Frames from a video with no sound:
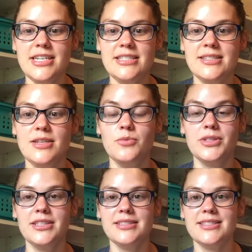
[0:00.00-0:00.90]
It is the
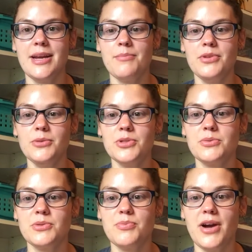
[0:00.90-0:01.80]
Woodland Sampler, which
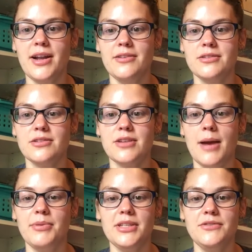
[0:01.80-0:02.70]
was brought out in, I
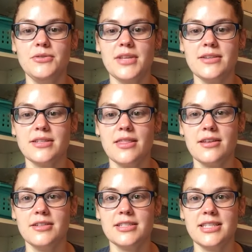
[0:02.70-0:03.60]
believe,
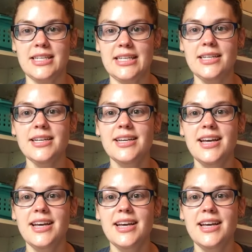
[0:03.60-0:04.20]
2013.